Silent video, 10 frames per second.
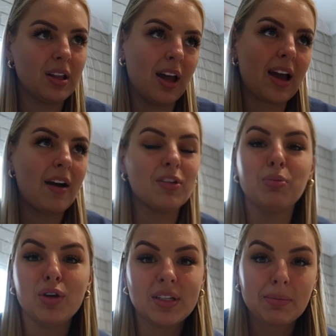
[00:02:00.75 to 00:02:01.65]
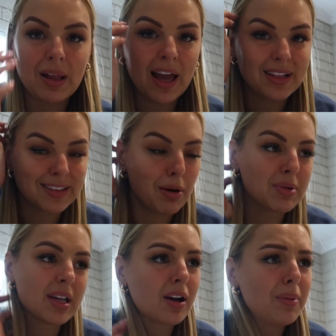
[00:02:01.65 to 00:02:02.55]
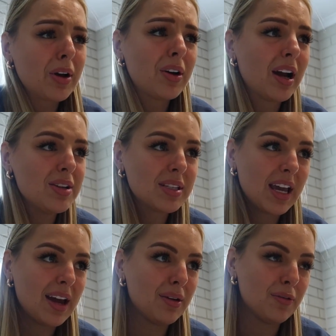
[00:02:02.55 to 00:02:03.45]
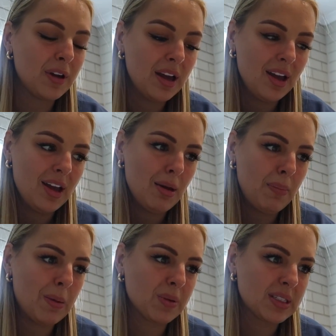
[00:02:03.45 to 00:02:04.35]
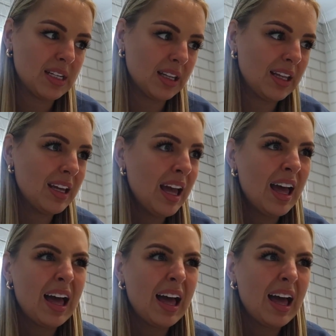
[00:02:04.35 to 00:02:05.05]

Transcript: like have the music playing, and someone was like, oh my god, aren't you scared of people stealing?